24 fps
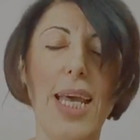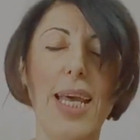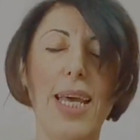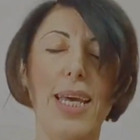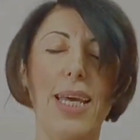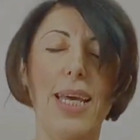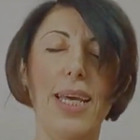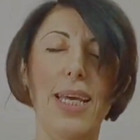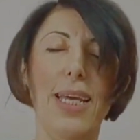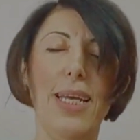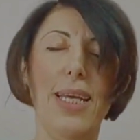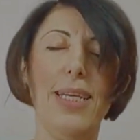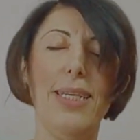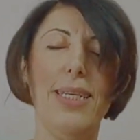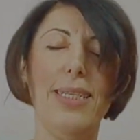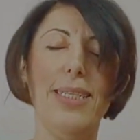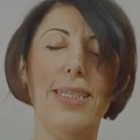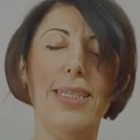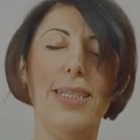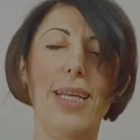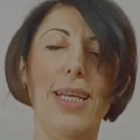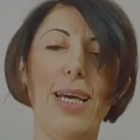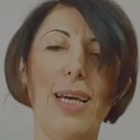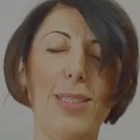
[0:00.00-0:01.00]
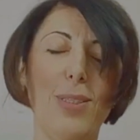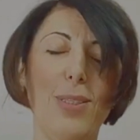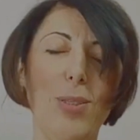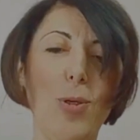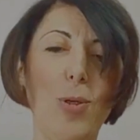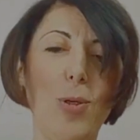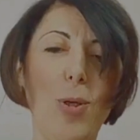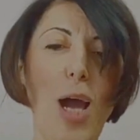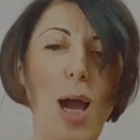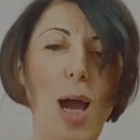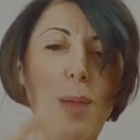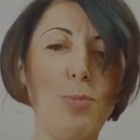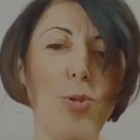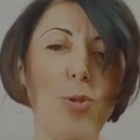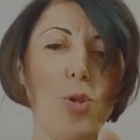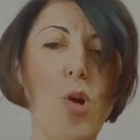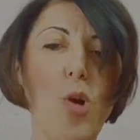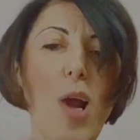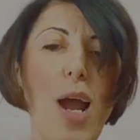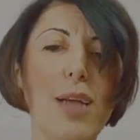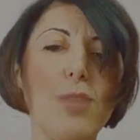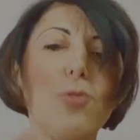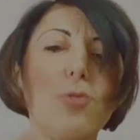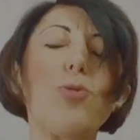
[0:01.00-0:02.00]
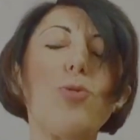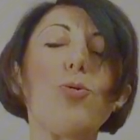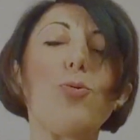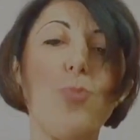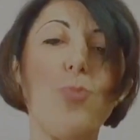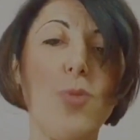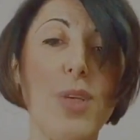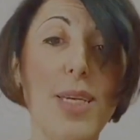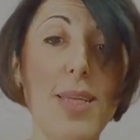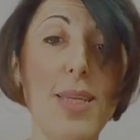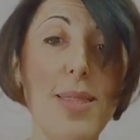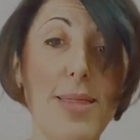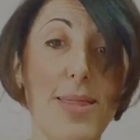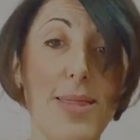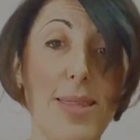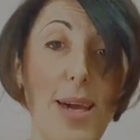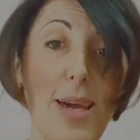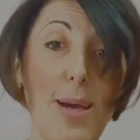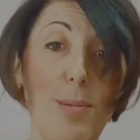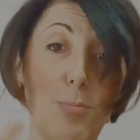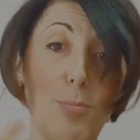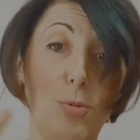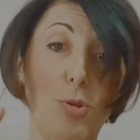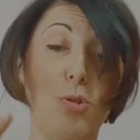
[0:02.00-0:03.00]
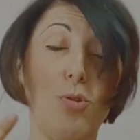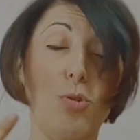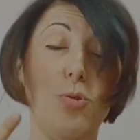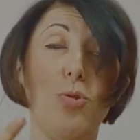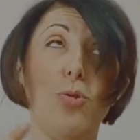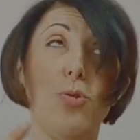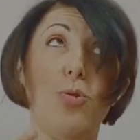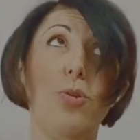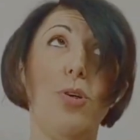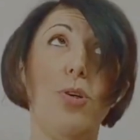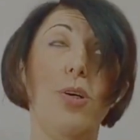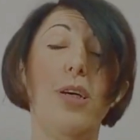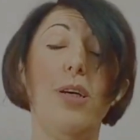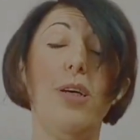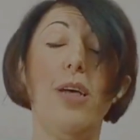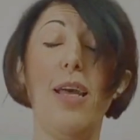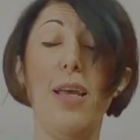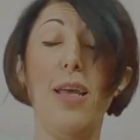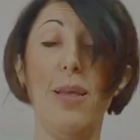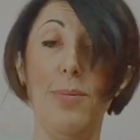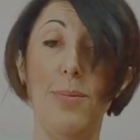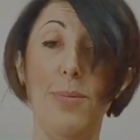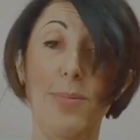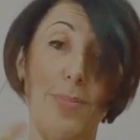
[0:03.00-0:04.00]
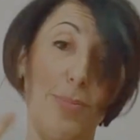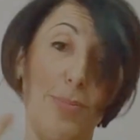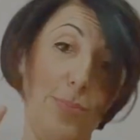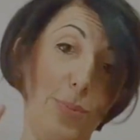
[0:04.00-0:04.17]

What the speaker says: and I'm trying to read them and